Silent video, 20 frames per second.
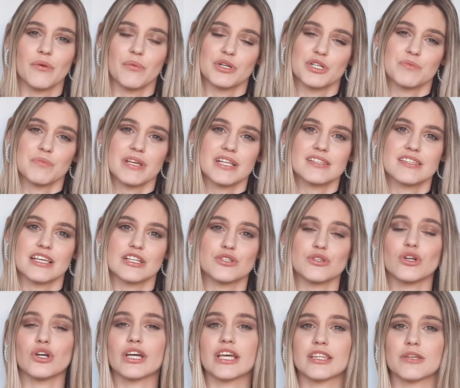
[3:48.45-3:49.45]
which means they do
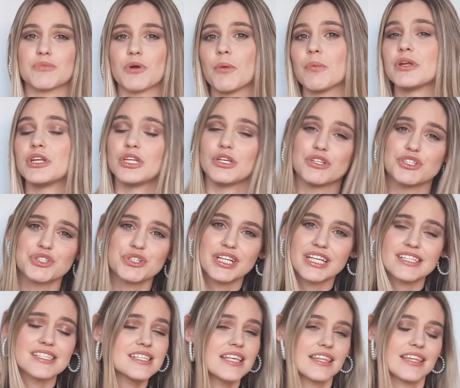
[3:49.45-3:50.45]
not get the proper
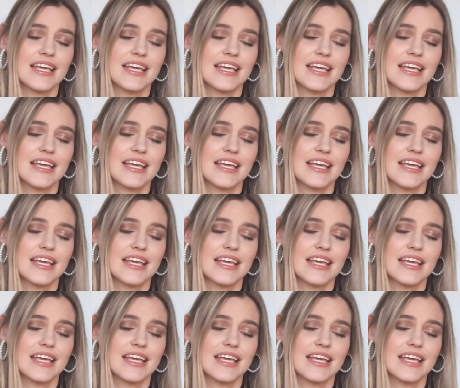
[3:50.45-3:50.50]
nutrients that